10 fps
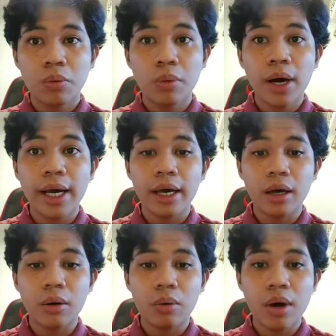While
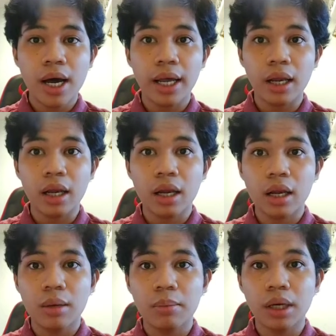
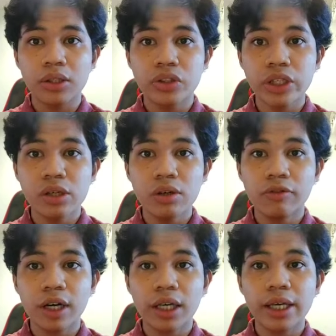multicellular
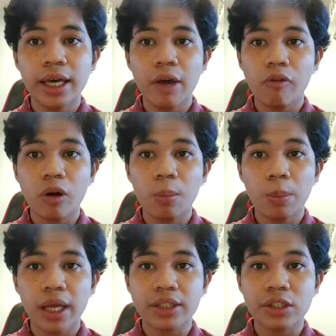fungi have
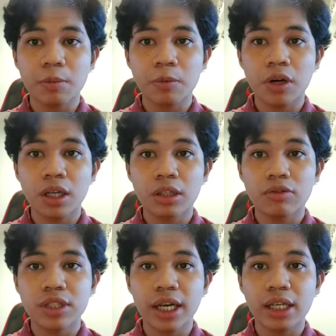complex reproductive
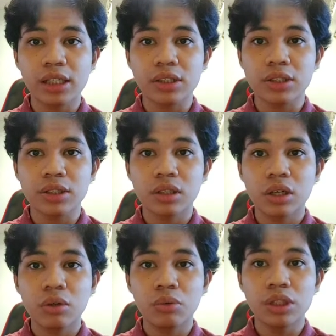cycles
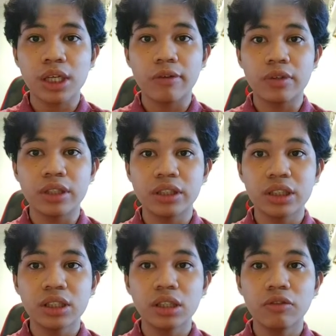which have
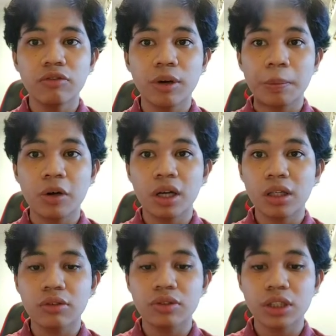distinctive
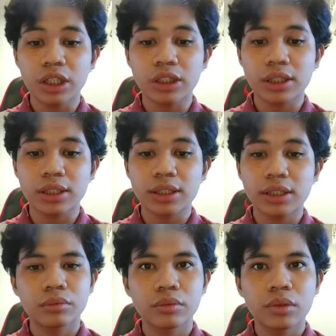reproductive
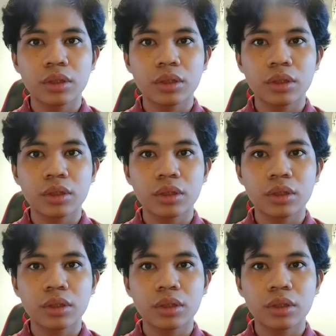structures.